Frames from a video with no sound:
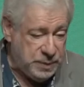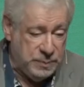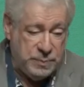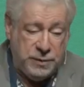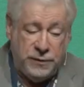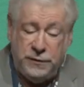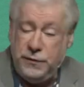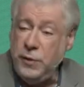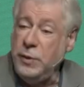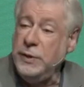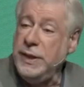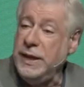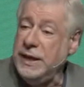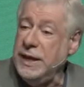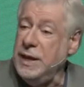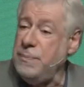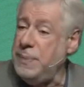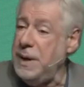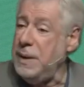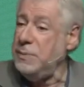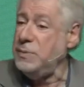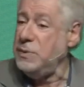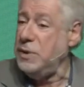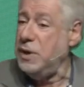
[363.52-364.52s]
before they get
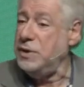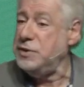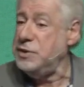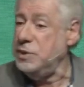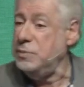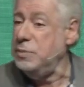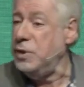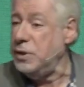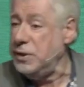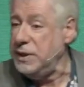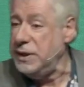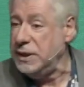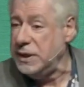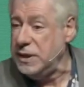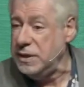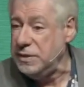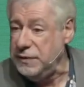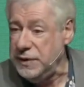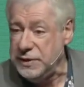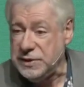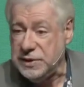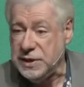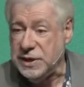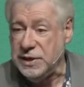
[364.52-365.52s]
baptized in water, they're
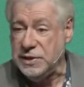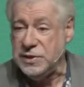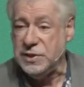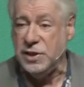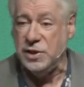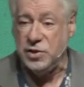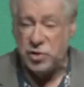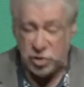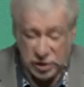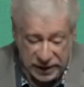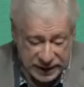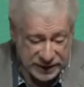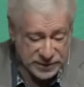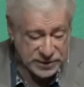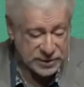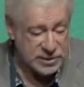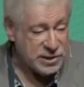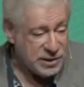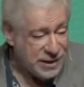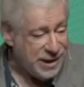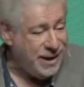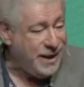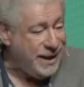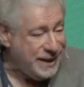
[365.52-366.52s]
confessing. So Jesus
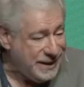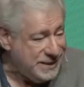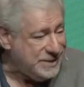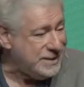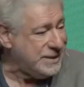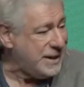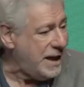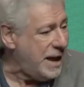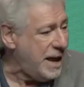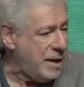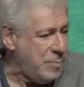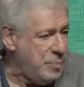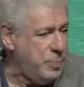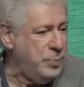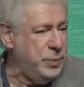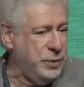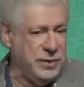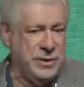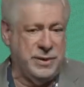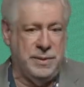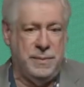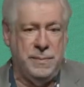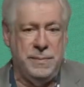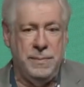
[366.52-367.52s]
lines up
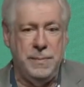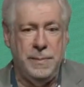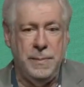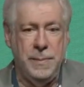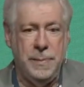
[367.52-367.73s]
with them.